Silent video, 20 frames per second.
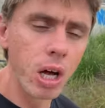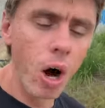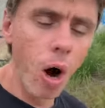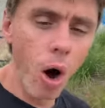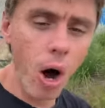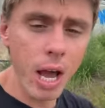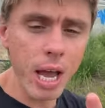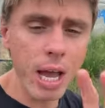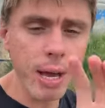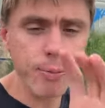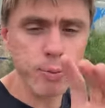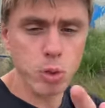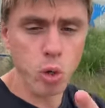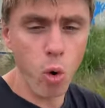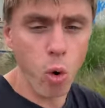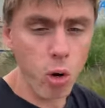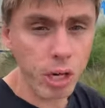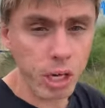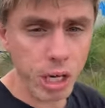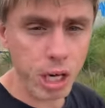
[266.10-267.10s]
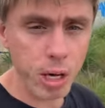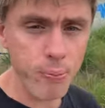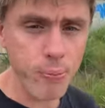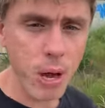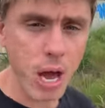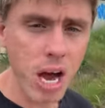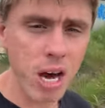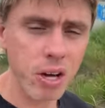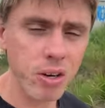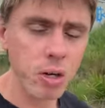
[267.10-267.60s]
I am talking
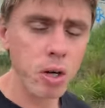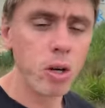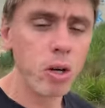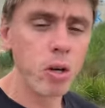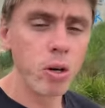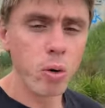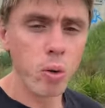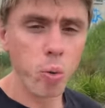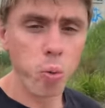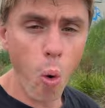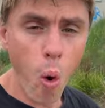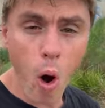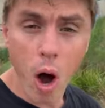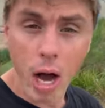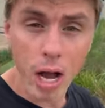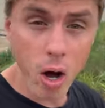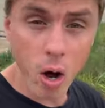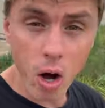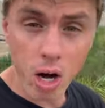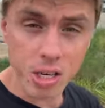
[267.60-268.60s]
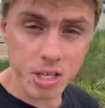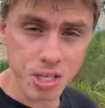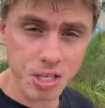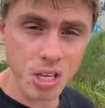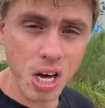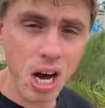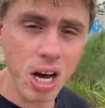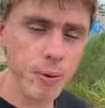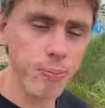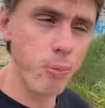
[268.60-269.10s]
about why I
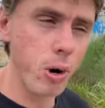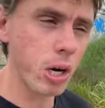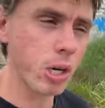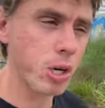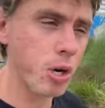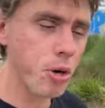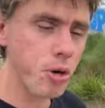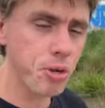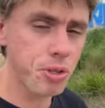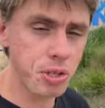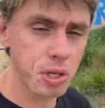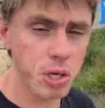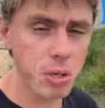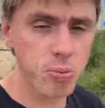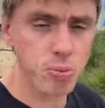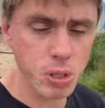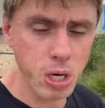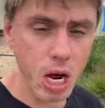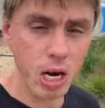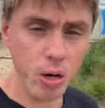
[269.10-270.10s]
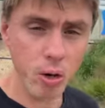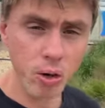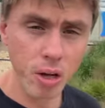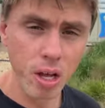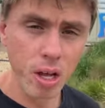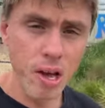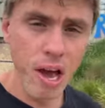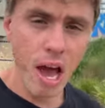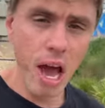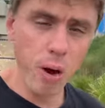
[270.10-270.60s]
started my YouTube channel
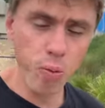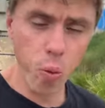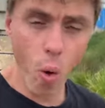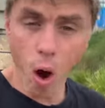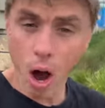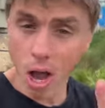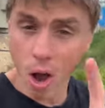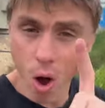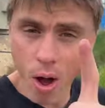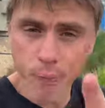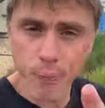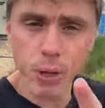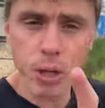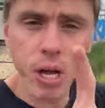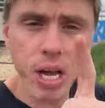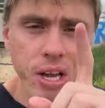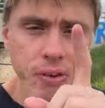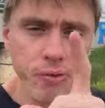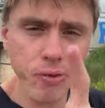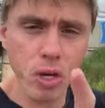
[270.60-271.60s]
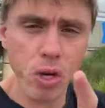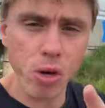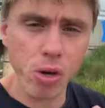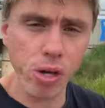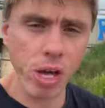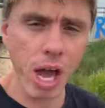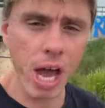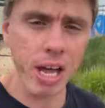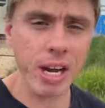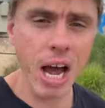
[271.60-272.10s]
and why I believe you
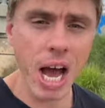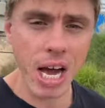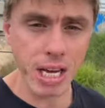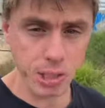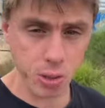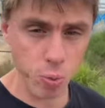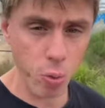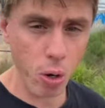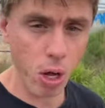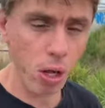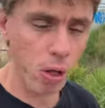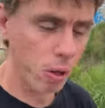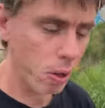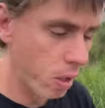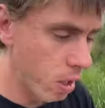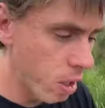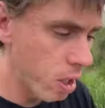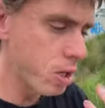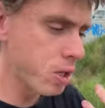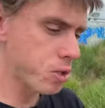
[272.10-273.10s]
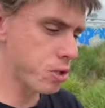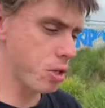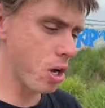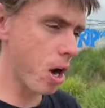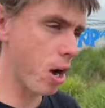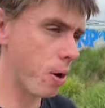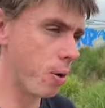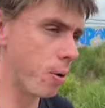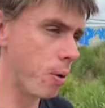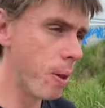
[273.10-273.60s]
can as well.
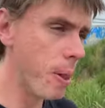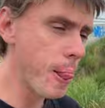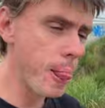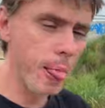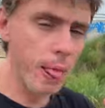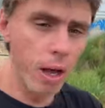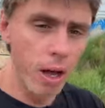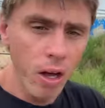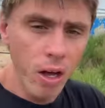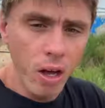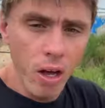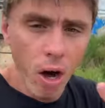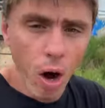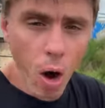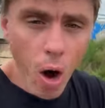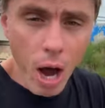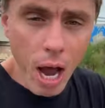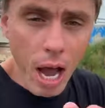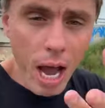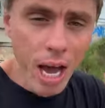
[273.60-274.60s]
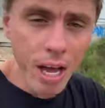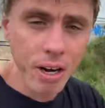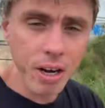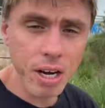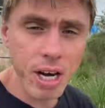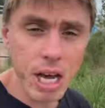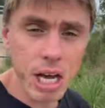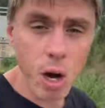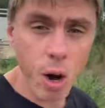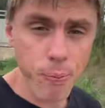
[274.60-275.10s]
So, I had a
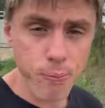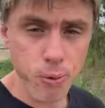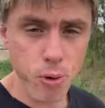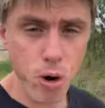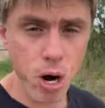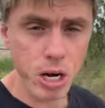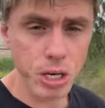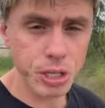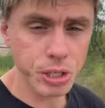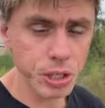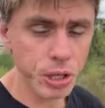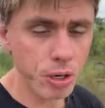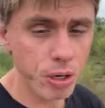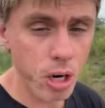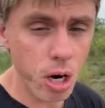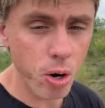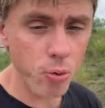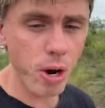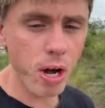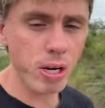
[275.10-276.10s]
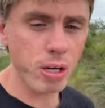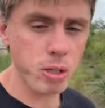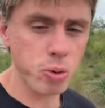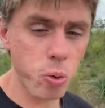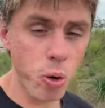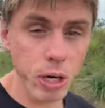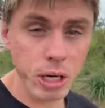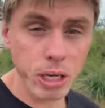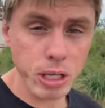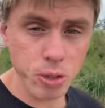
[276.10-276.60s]
knee operation around
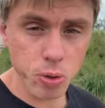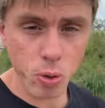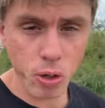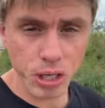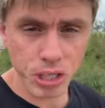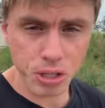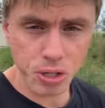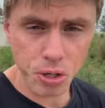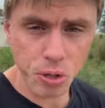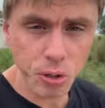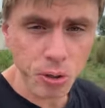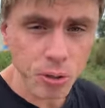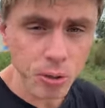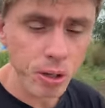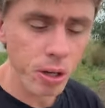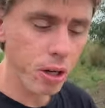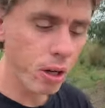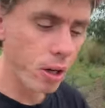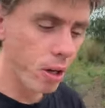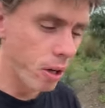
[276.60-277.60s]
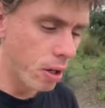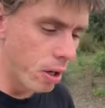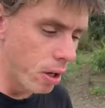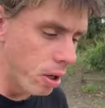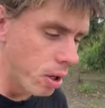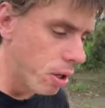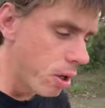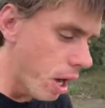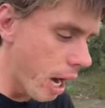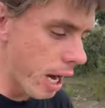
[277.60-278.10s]
2022
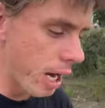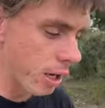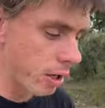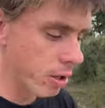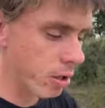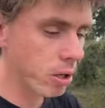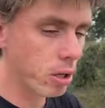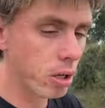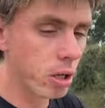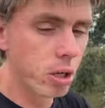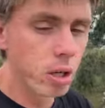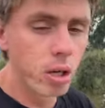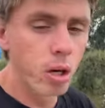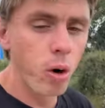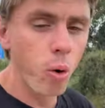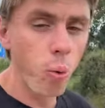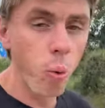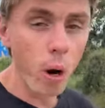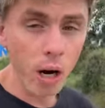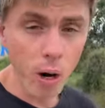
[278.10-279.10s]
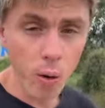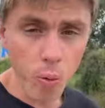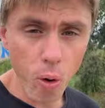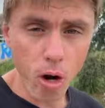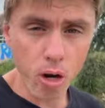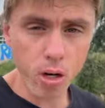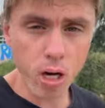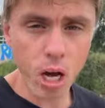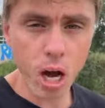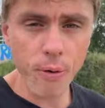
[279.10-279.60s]
and when I
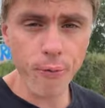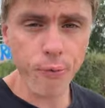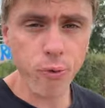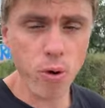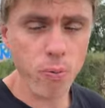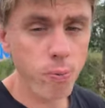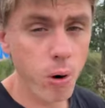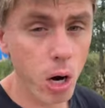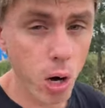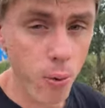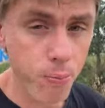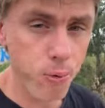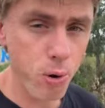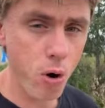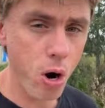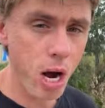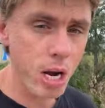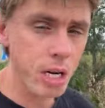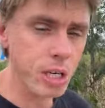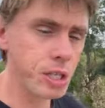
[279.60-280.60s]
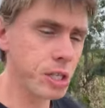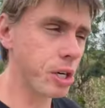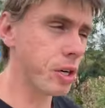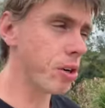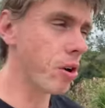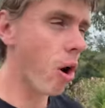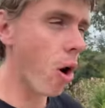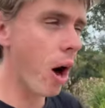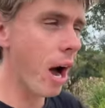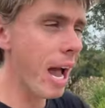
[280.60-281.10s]
woke up from my operation,
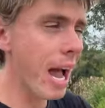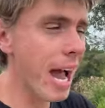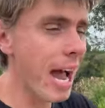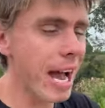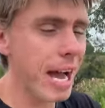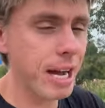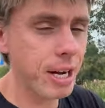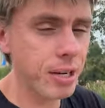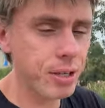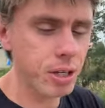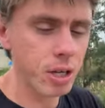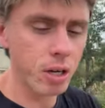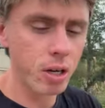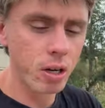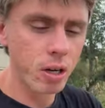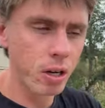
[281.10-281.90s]
I had